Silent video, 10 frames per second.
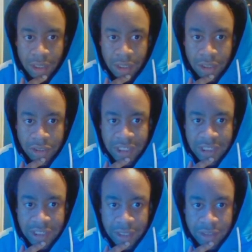little
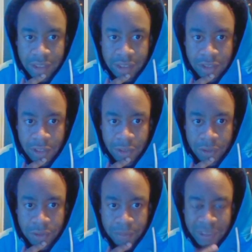details in his
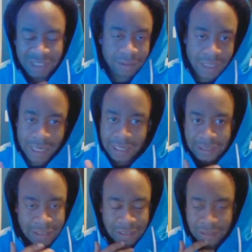clothes, but
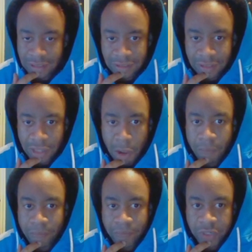that's
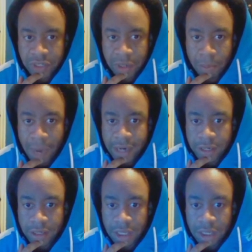just a
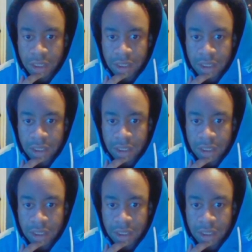minor thing.